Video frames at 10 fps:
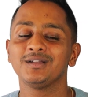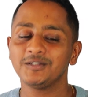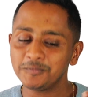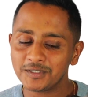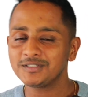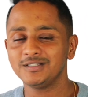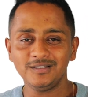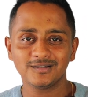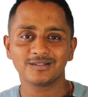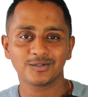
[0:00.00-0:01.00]
this person
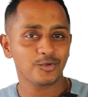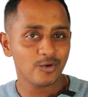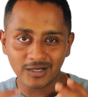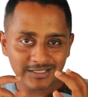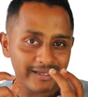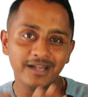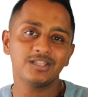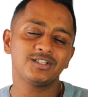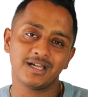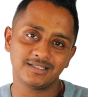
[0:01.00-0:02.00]
do not stand a
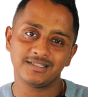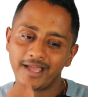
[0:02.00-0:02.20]
chance